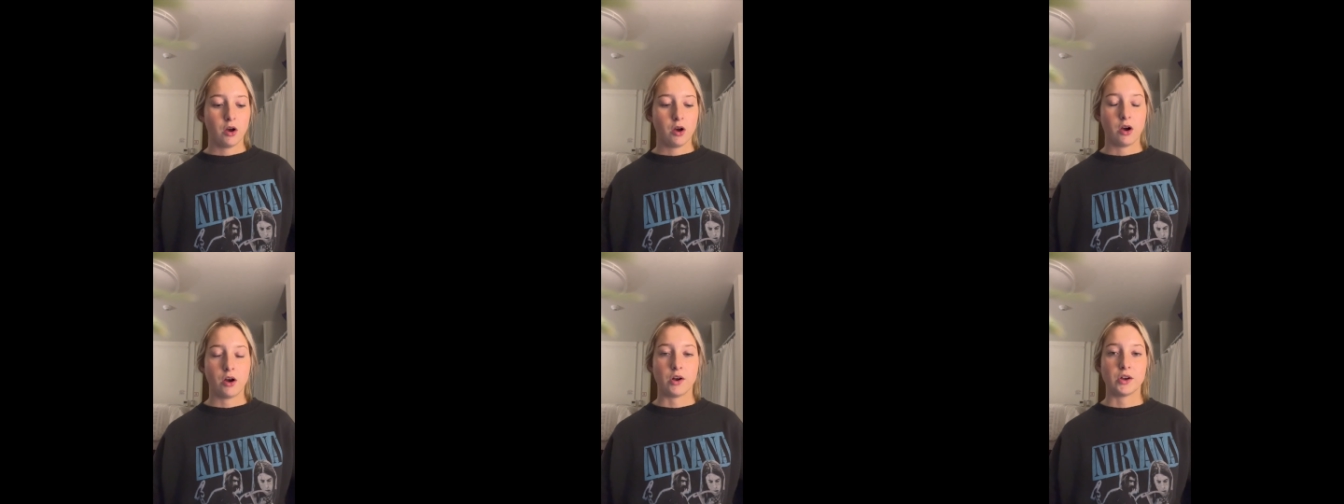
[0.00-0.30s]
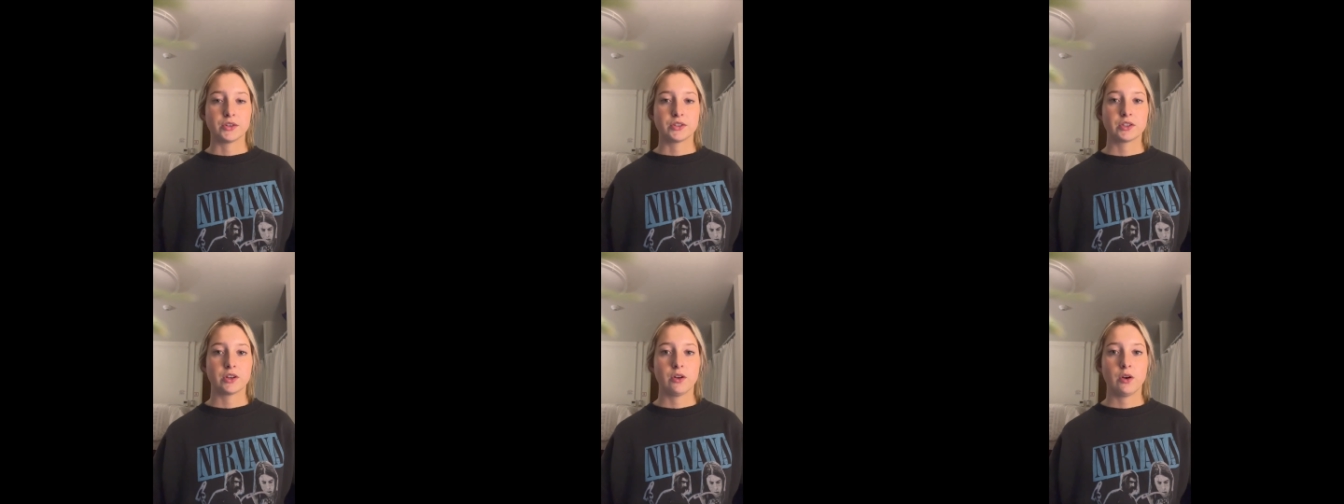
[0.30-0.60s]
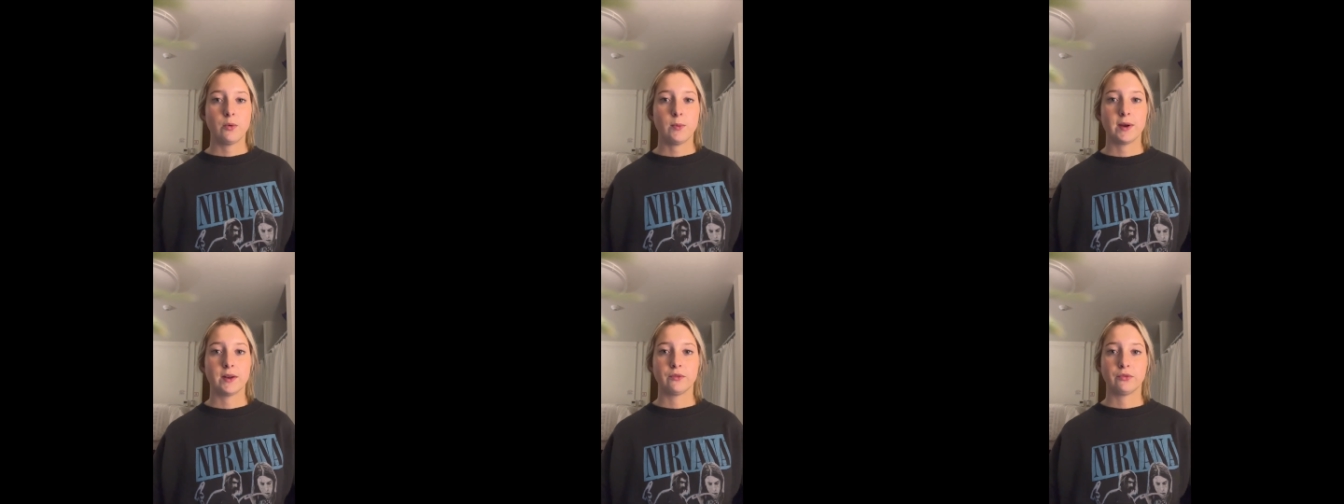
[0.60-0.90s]

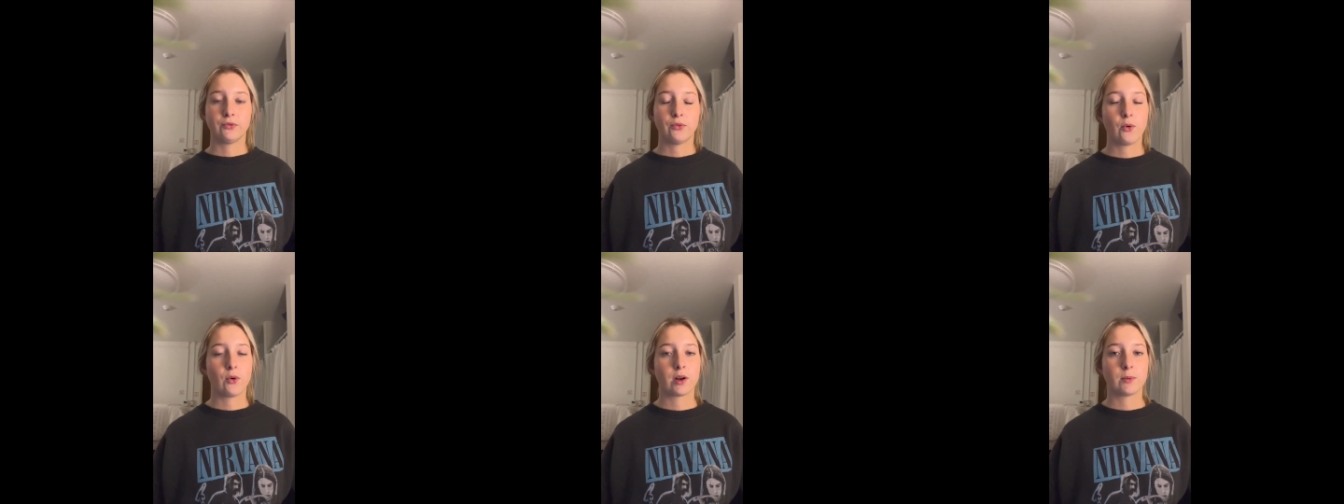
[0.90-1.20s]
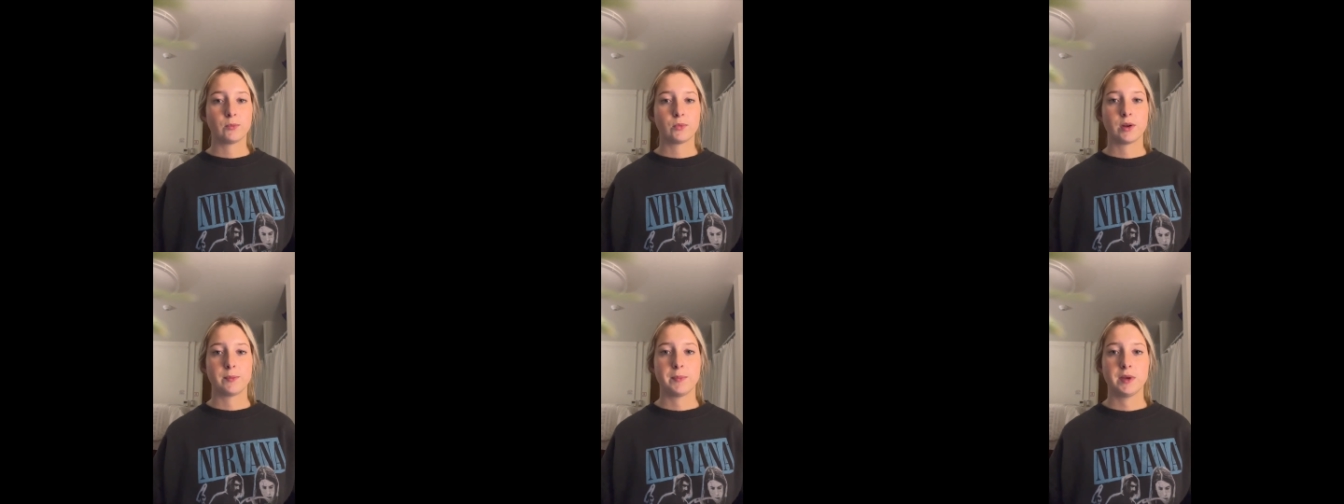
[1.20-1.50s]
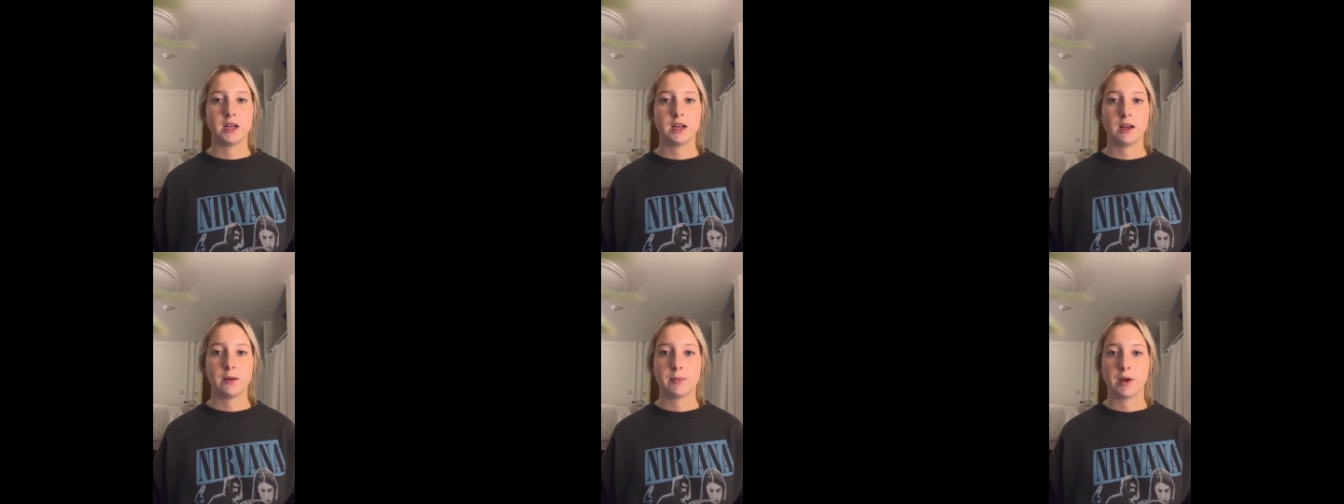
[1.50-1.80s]
also inform
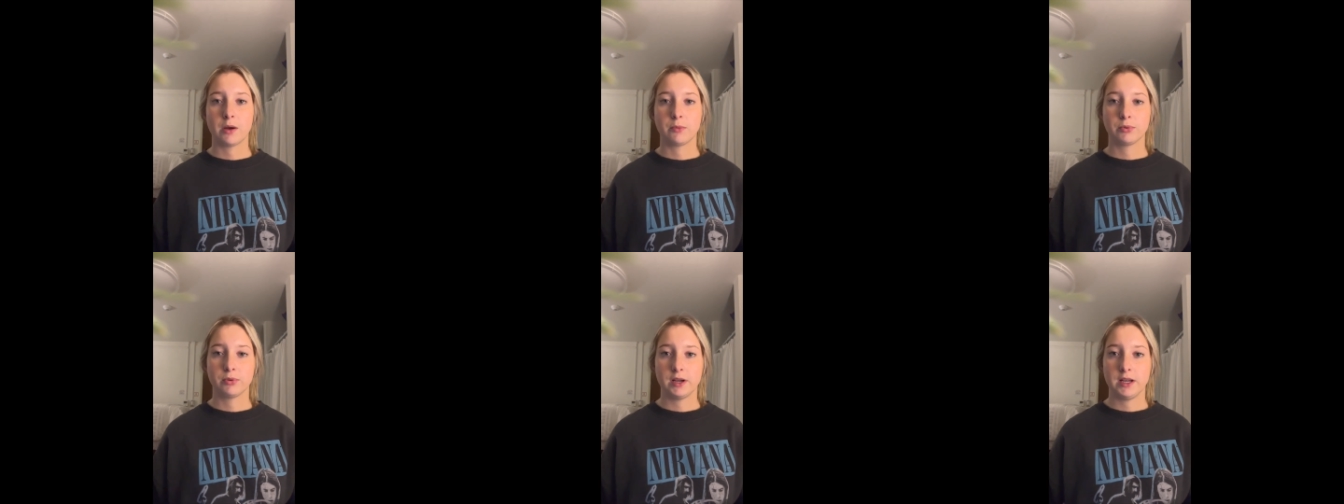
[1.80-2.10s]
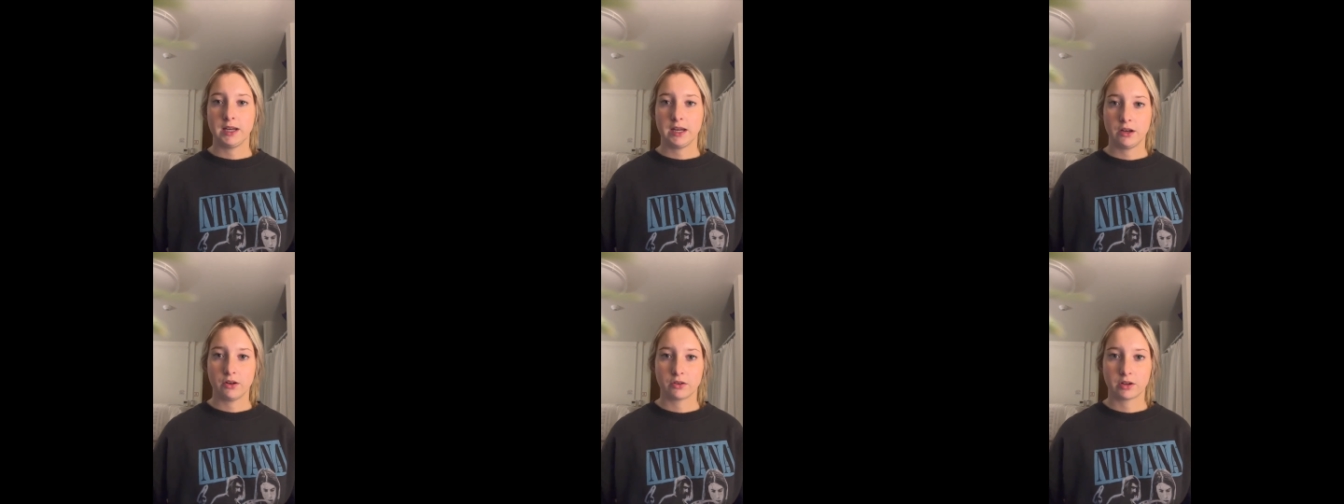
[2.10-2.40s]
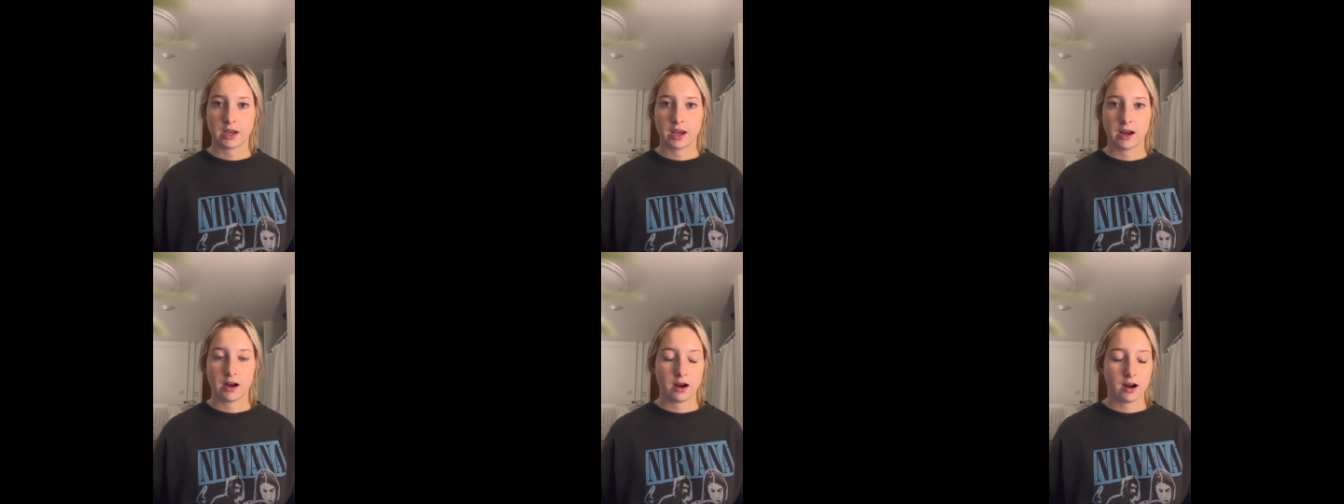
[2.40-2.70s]
women about prenatal
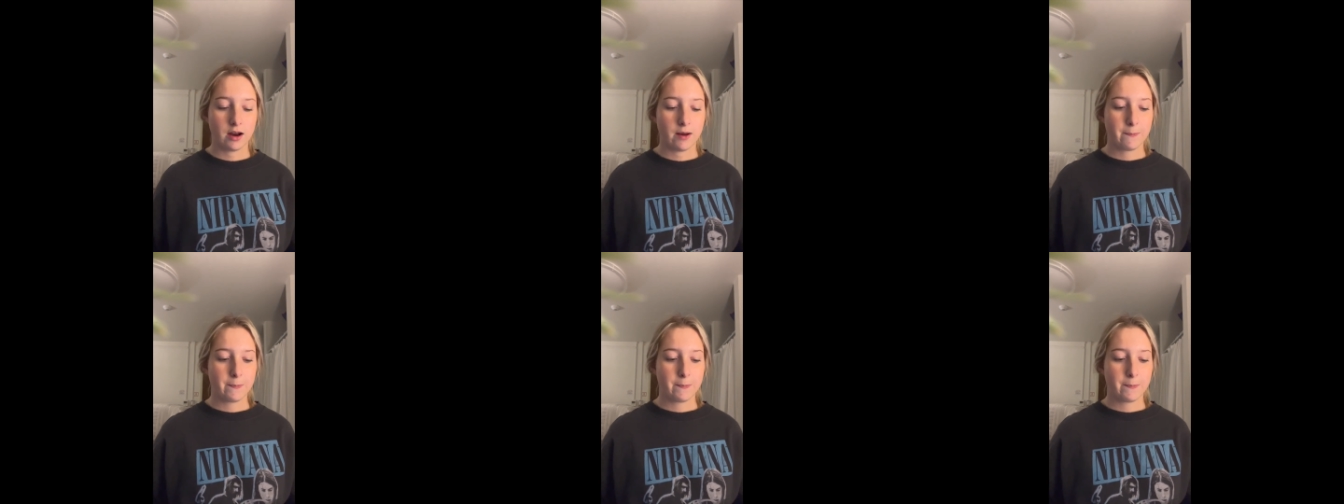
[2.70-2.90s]
care